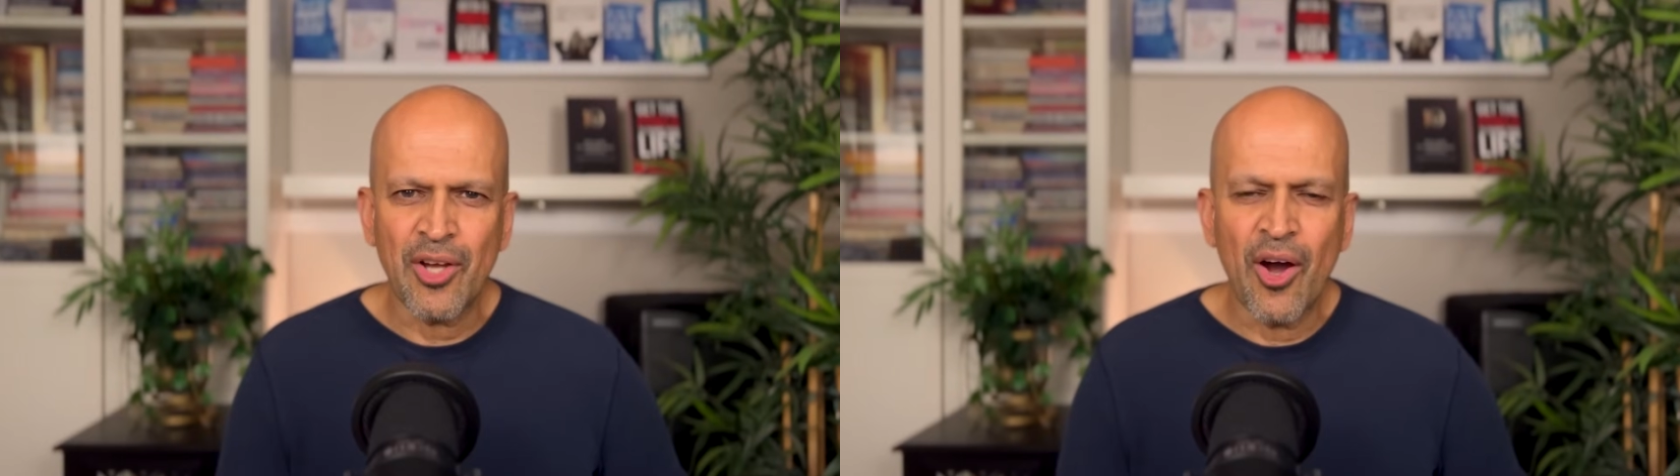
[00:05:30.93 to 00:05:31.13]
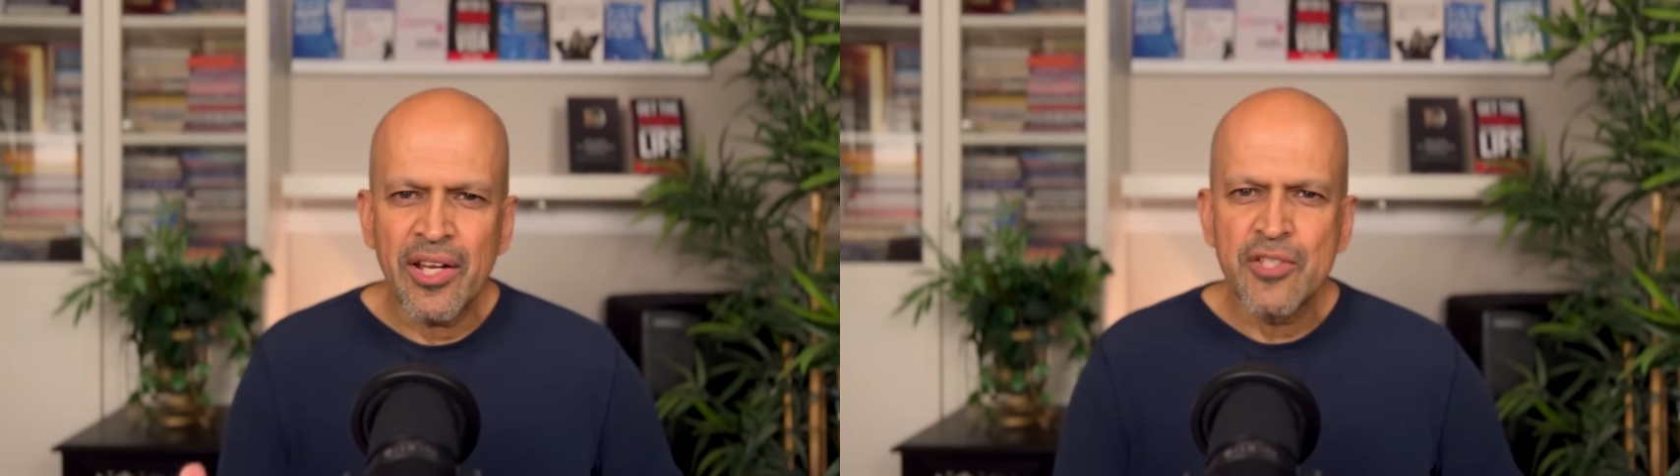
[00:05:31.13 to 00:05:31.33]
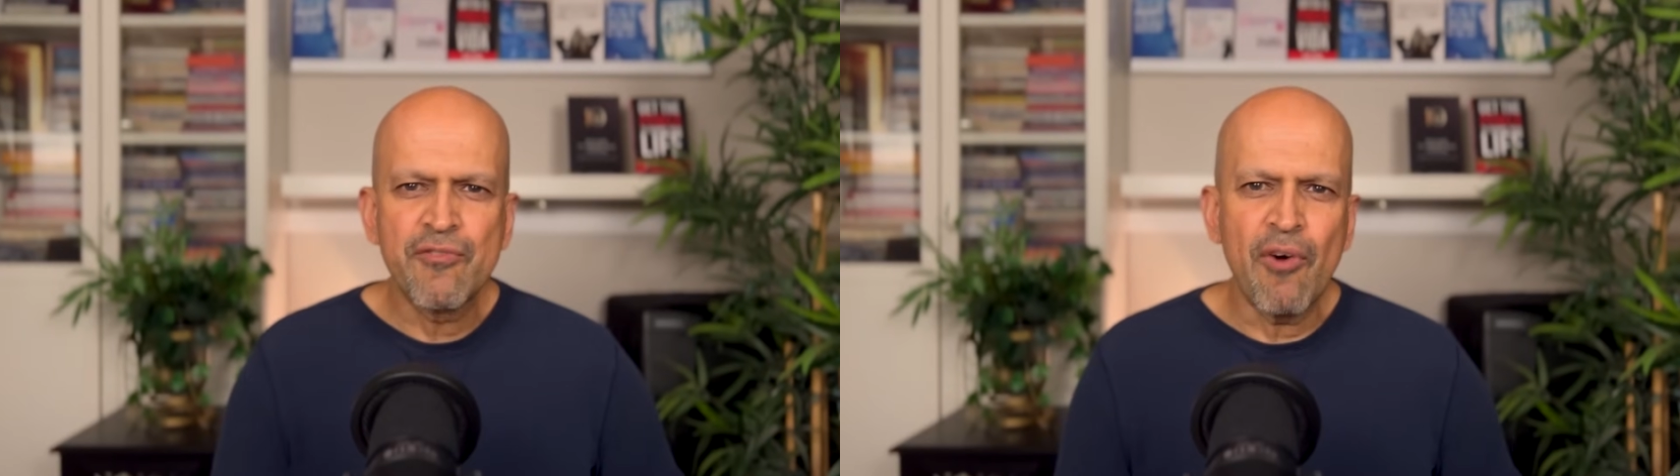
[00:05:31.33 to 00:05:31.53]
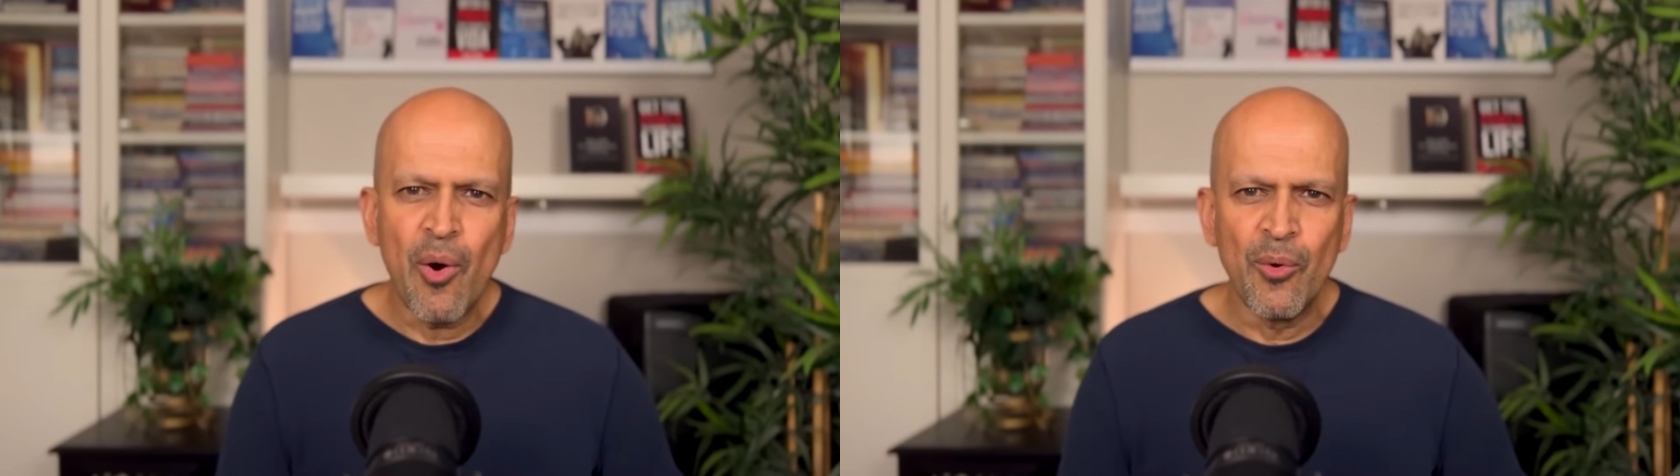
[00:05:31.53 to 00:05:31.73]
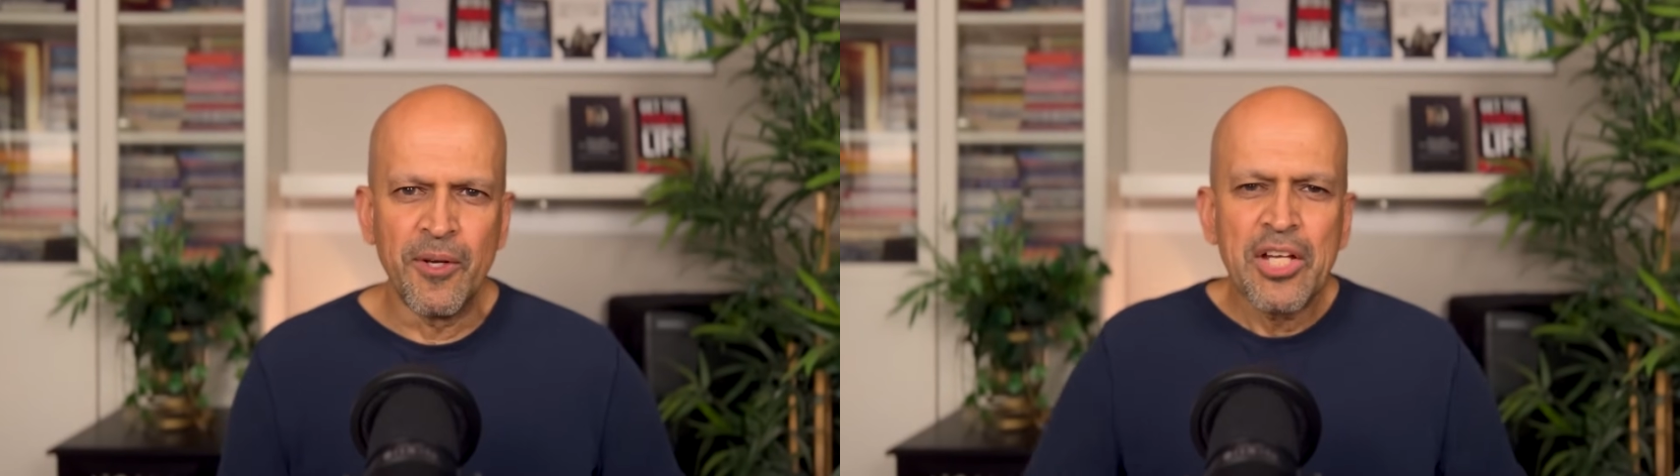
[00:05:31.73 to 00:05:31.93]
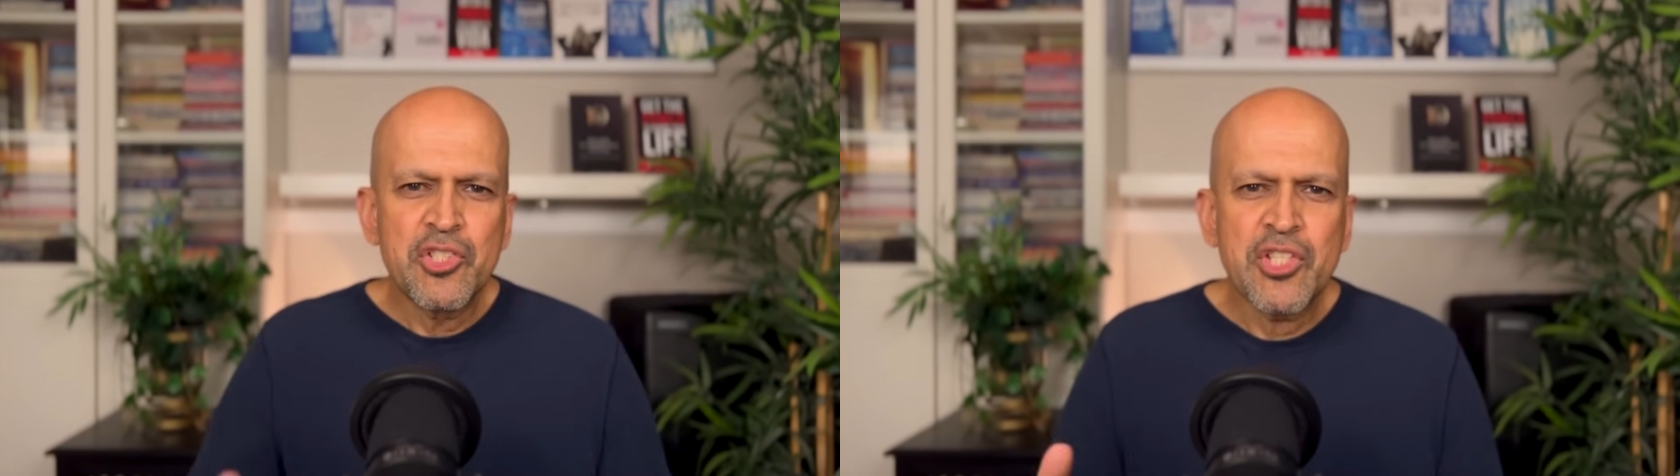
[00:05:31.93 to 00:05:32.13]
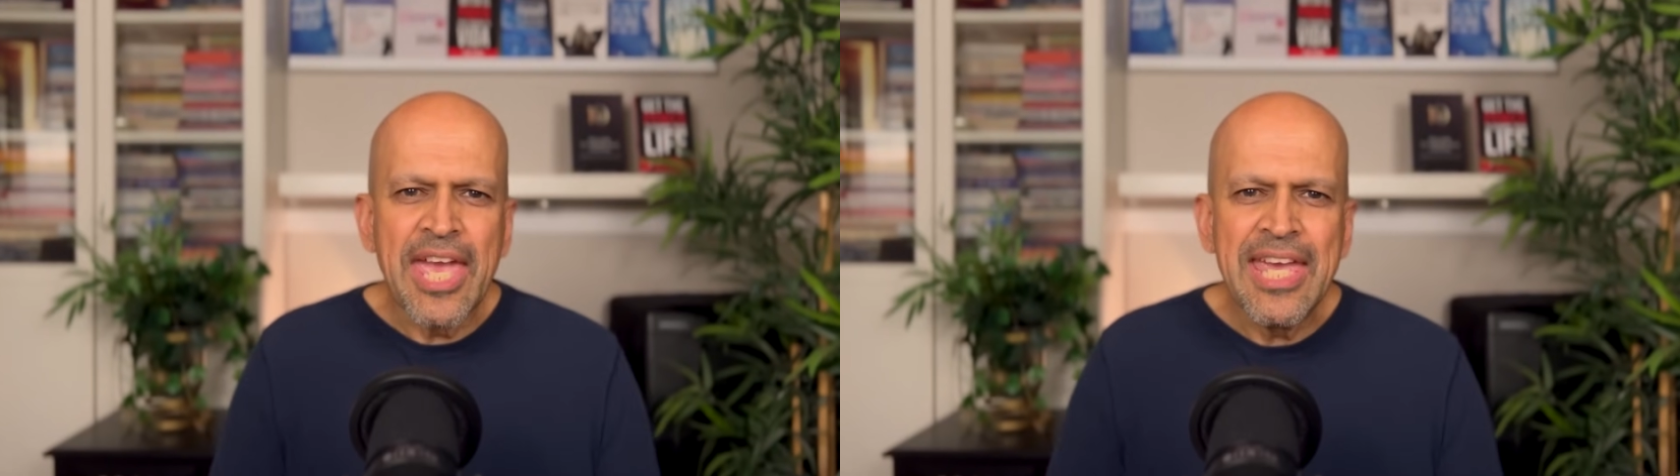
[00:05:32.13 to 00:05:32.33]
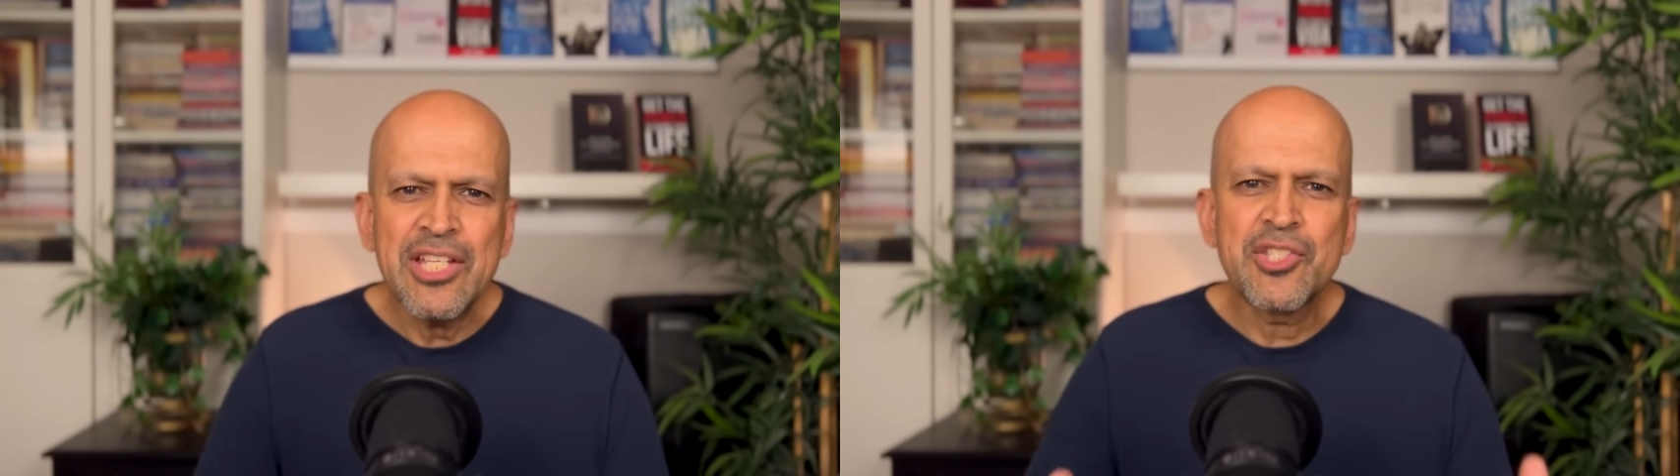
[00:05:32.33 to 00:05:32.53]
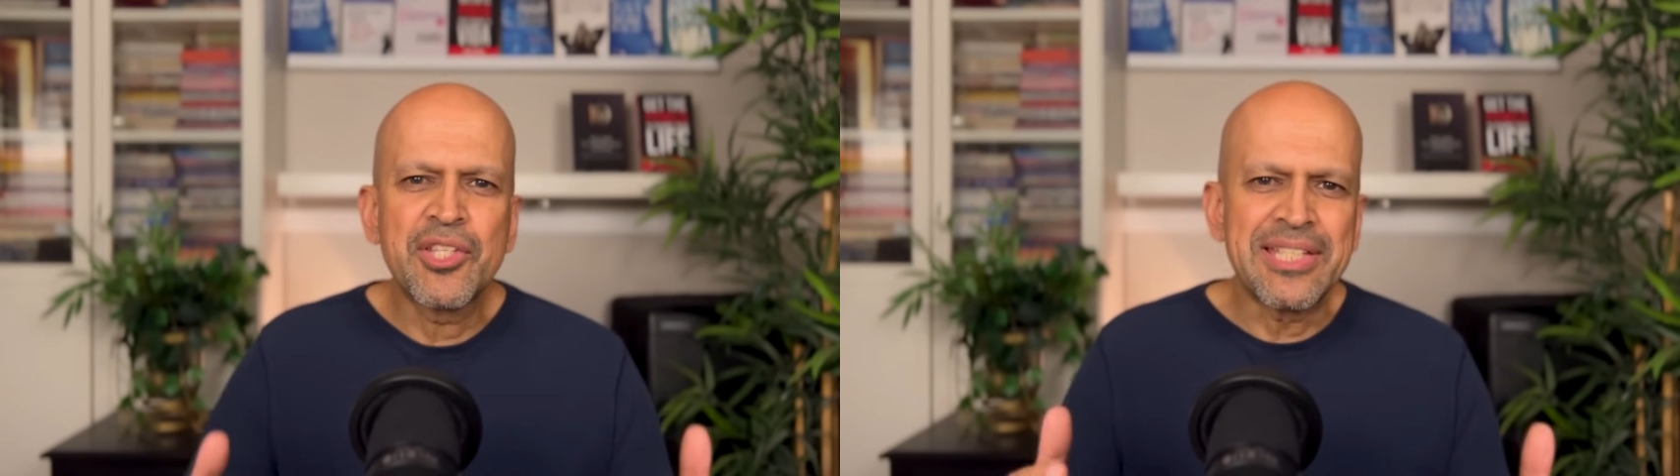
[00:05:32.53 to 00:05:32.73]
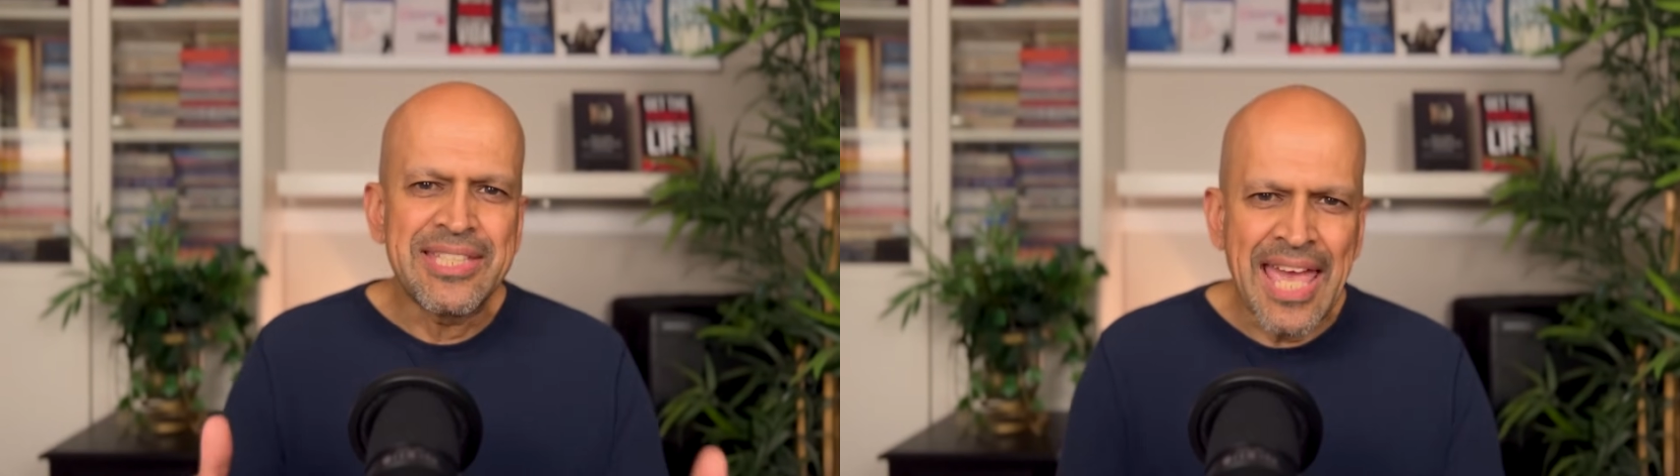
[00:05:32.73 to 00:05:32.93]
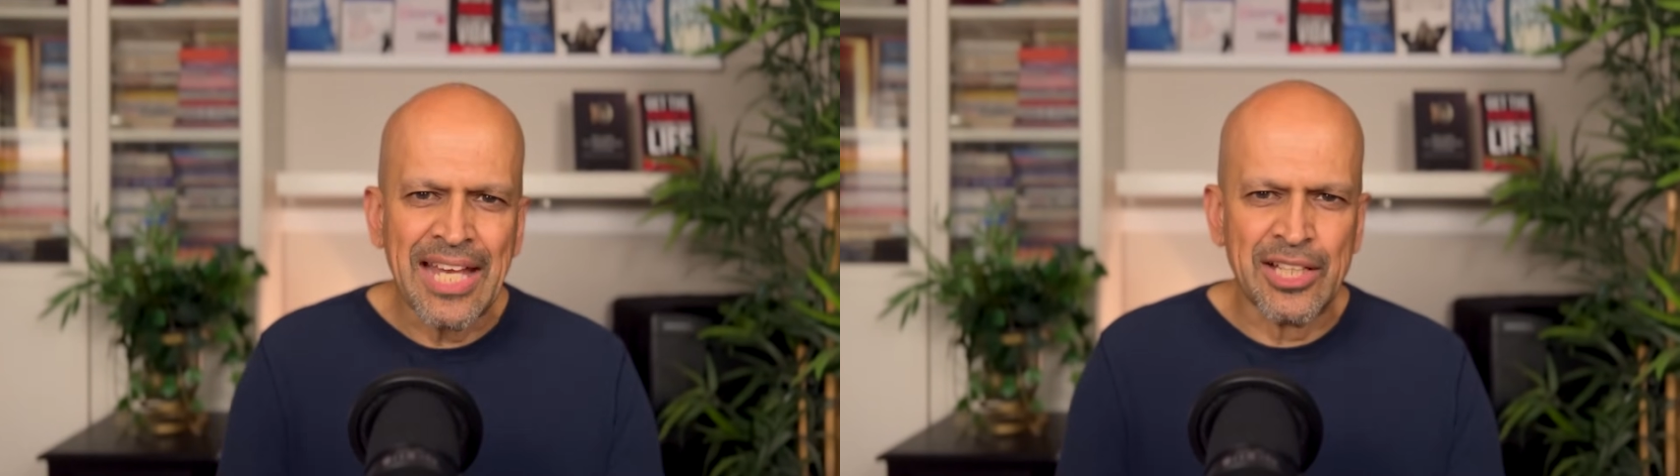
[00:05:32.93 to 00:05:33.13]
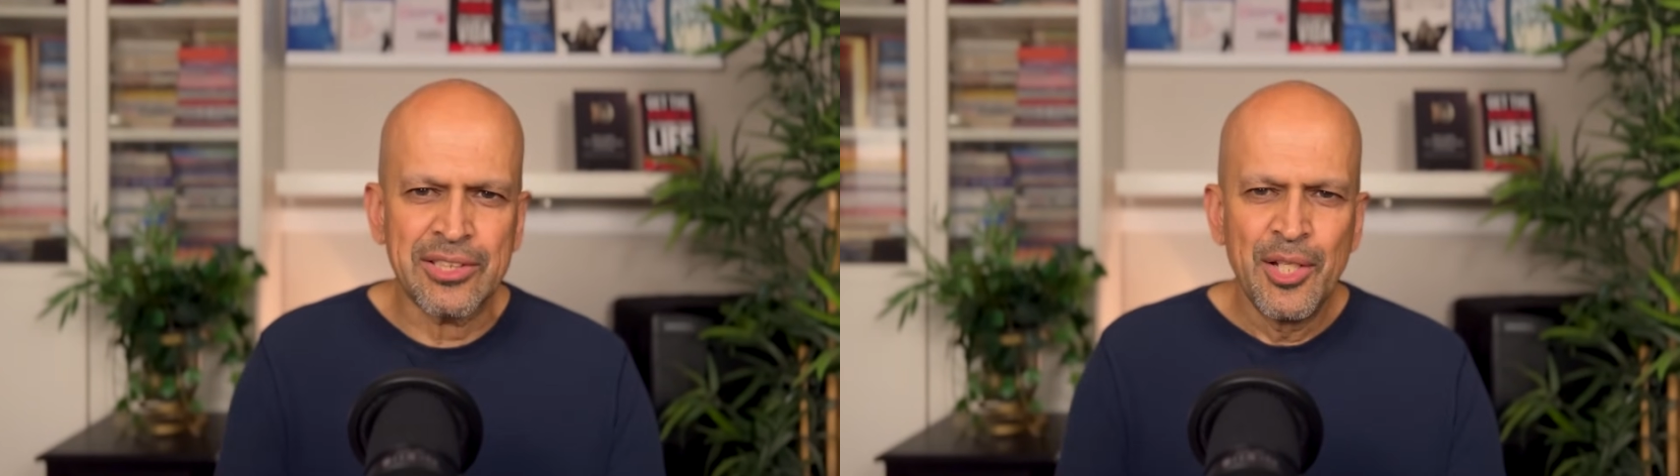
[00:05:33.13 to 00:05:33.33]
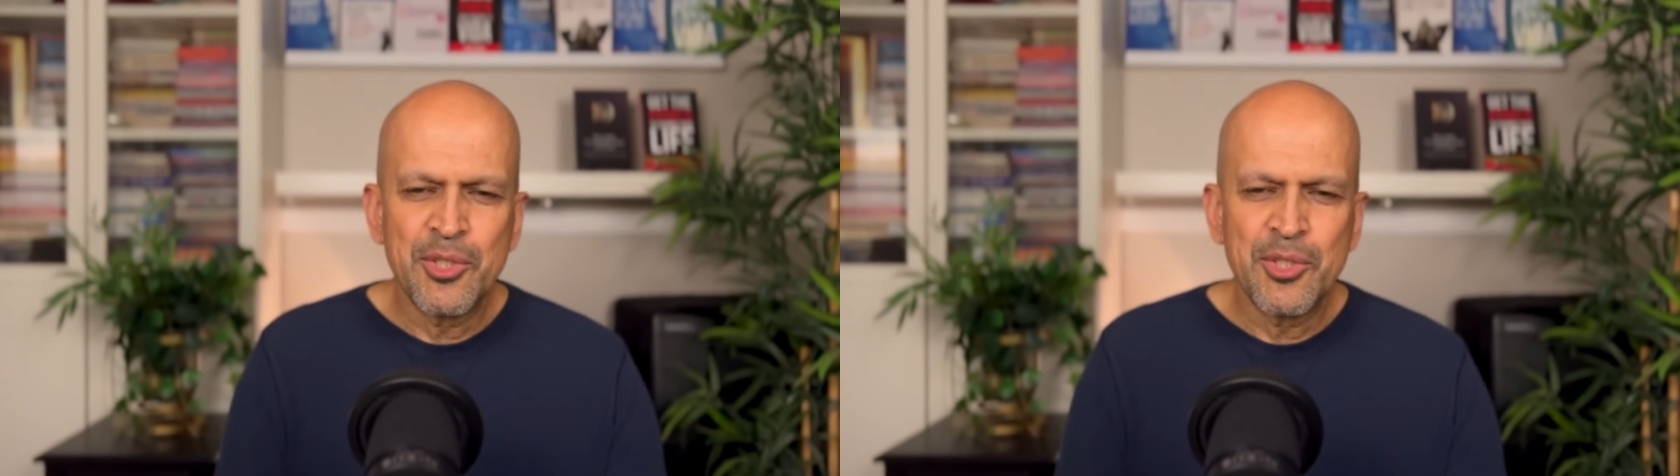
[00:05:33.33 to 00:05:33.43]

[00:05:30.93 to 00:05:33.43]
on his phone changed the text